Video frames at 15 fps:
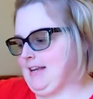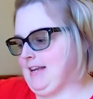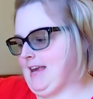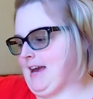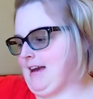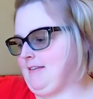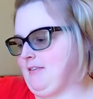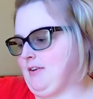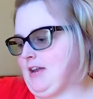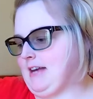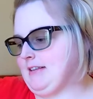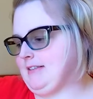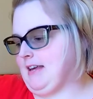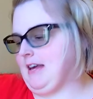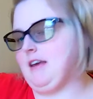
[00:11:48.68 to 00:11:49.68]
yeah it
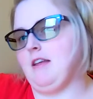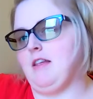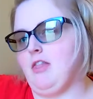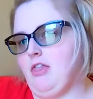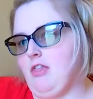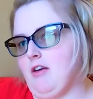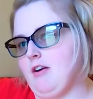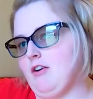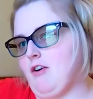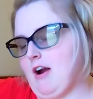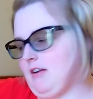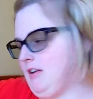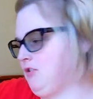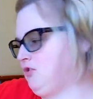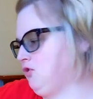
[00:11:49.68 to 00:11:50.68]
has like the
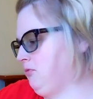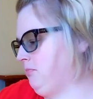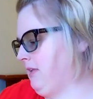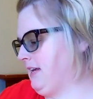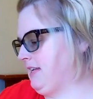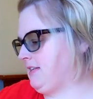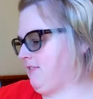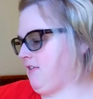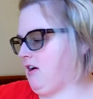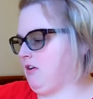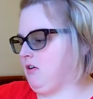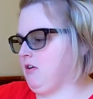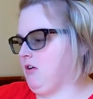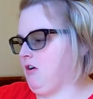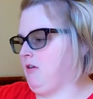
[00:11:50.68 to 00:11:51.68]
crowning jewel place of
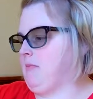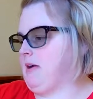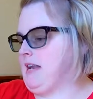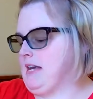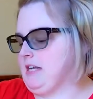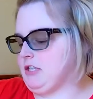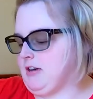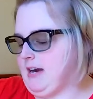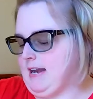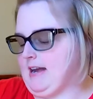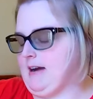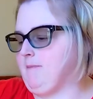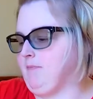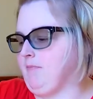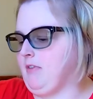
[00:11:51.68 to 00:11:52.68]
honor on my desk right
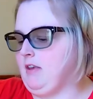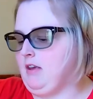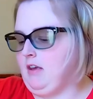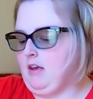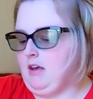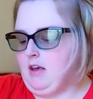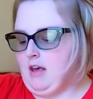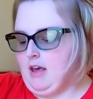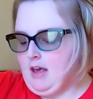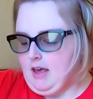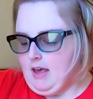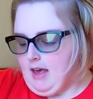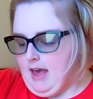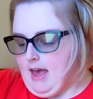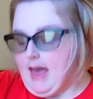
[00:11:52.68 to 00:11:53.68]
now
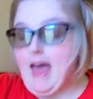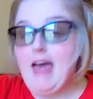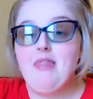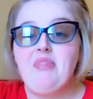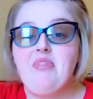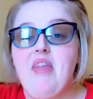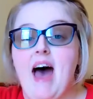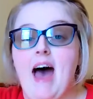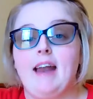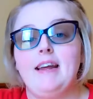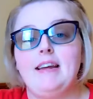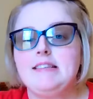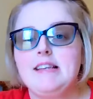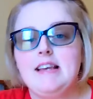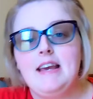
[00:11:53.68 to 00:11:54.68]
and that
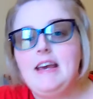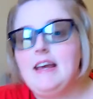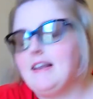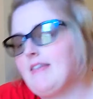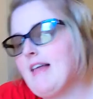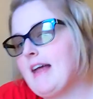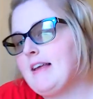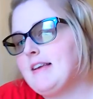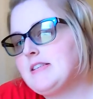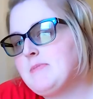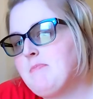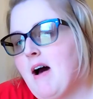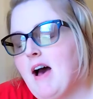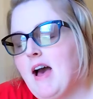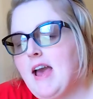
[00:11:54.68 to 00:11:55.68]
is it that is
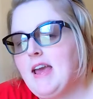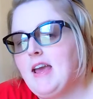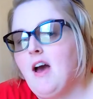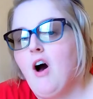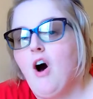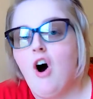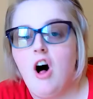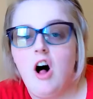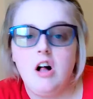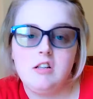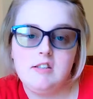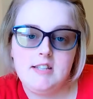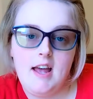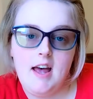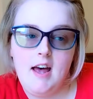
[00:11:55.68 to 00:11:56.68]
my
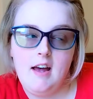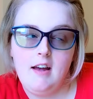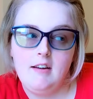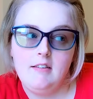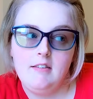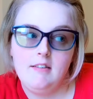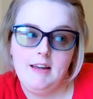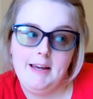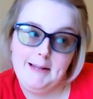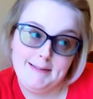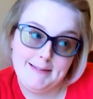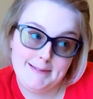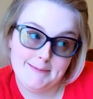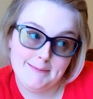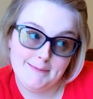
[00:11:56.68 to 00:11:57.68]
Ulta in the
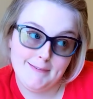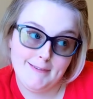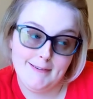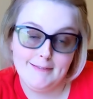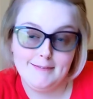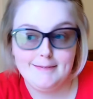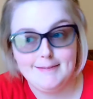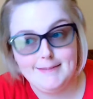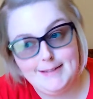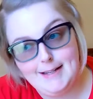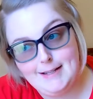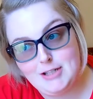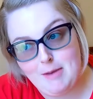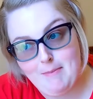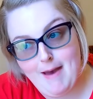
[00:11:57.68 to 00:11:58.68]
store
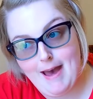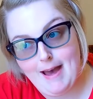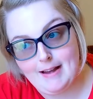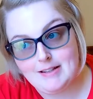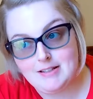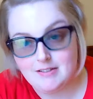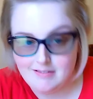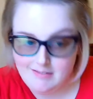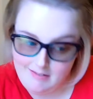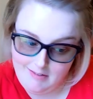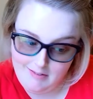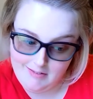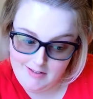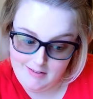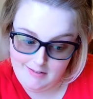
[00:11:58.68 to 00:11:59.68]
TJ Maxx
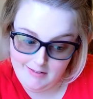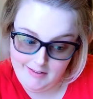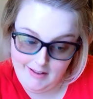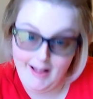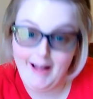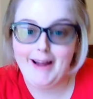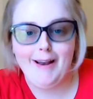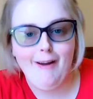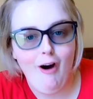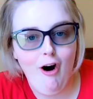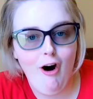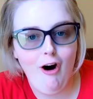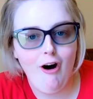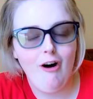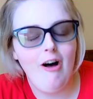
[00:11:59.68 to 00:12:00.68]
Ulta Online
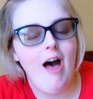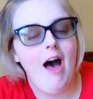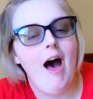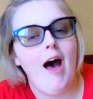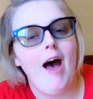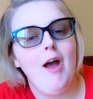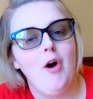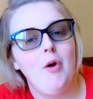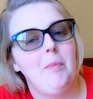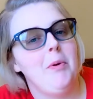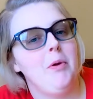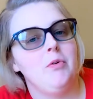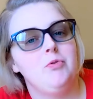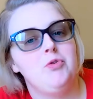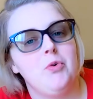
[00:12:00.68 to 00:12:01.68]
haul. I hope you
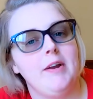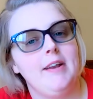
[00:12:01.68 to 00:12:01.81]
enjoyed.